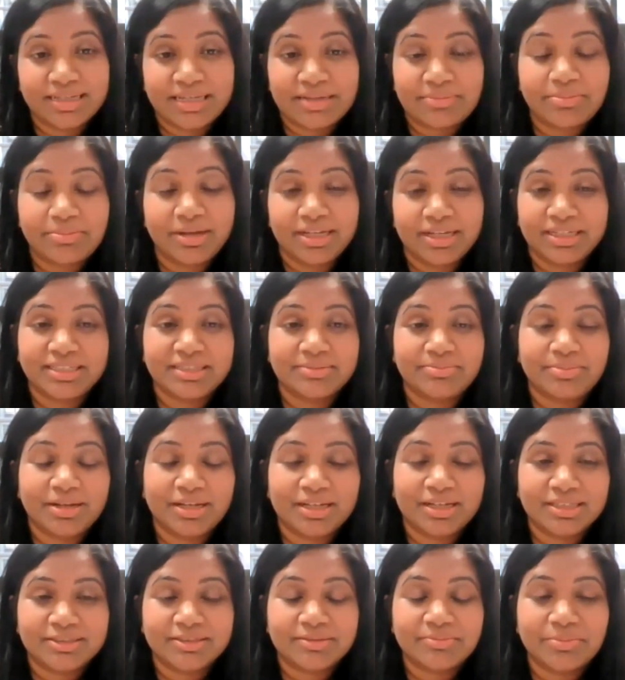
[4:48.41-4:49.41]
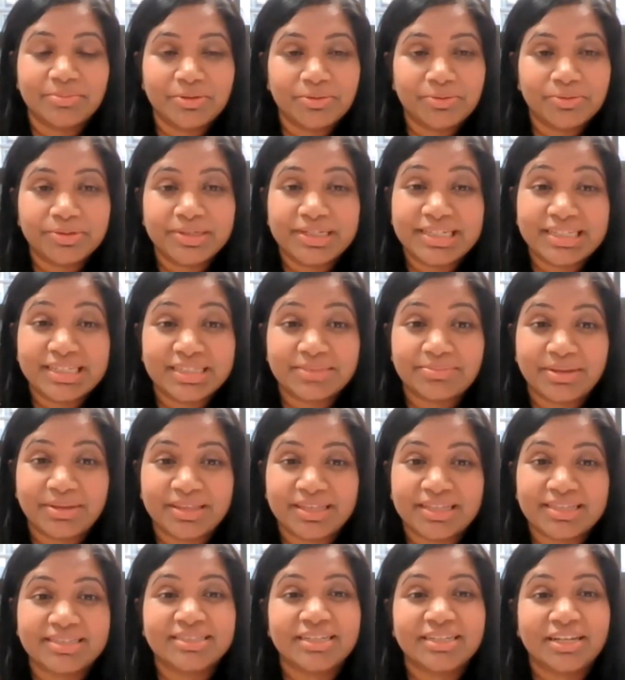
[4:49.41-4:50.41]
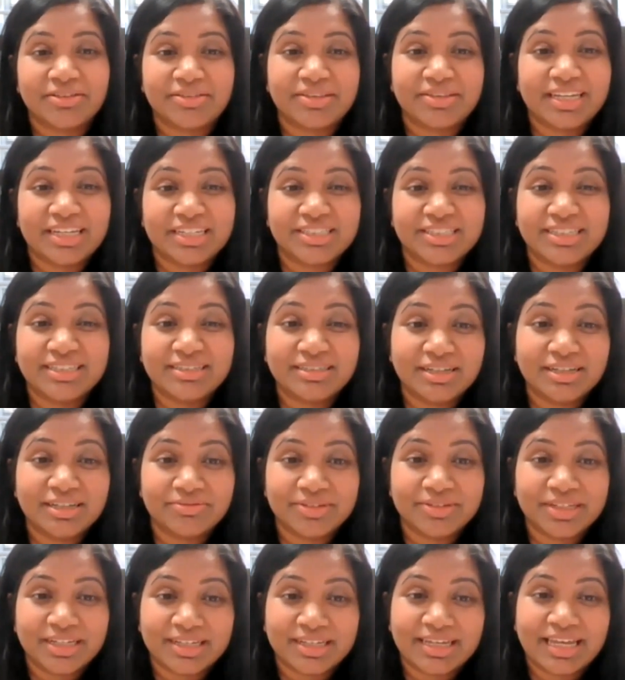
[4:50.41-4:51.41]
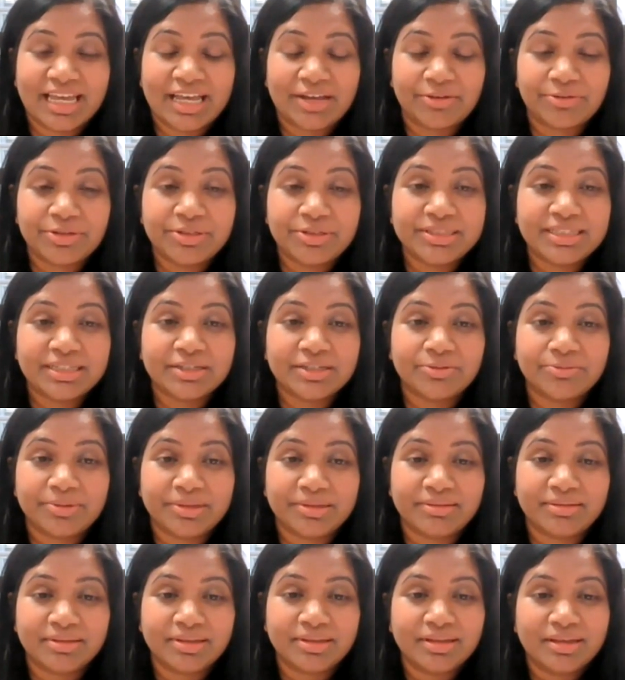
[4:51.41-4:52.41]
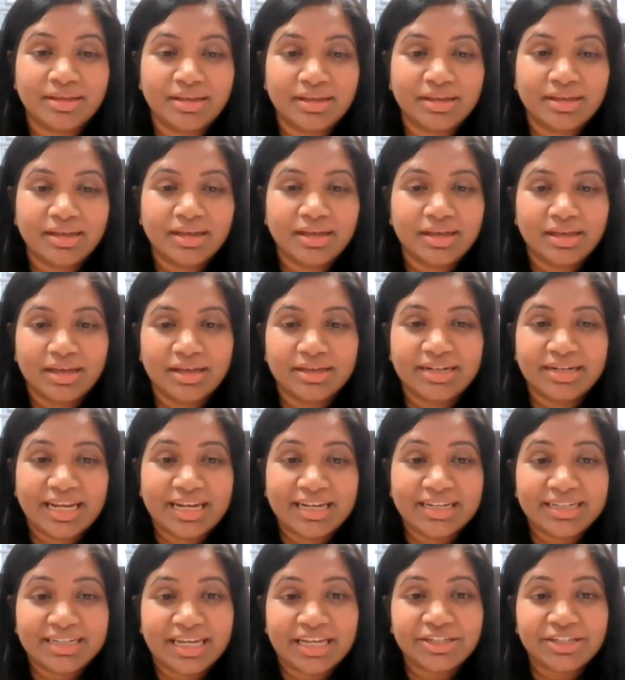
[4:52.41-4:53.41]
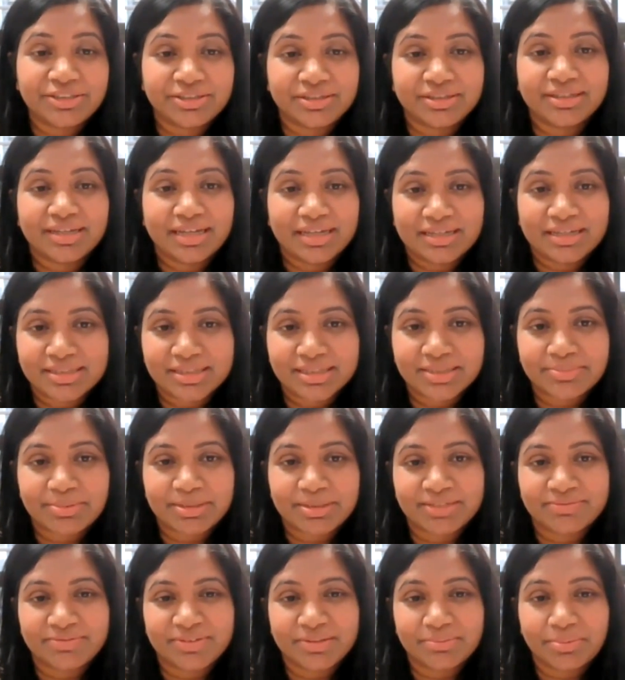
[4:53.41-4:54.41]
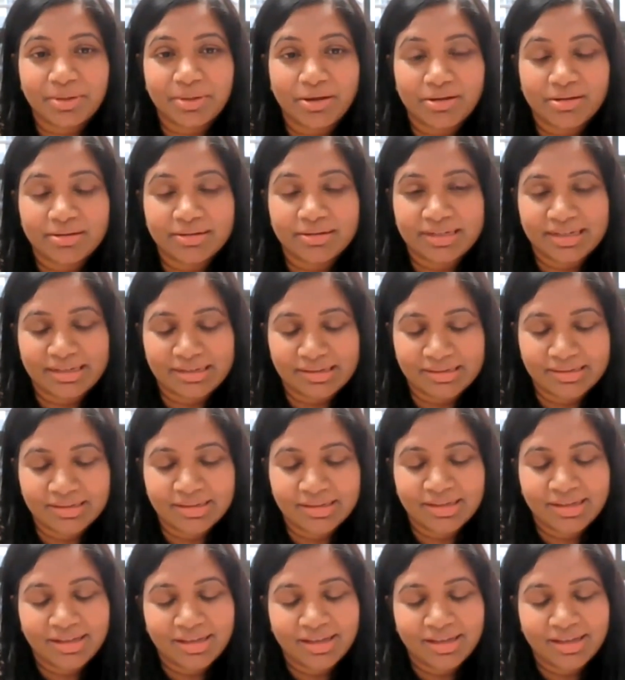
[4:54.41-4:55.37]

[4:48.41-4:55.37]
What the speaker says: They might apply to employees, but there's nothing actually governing how you deal with an allegation against a specific partner.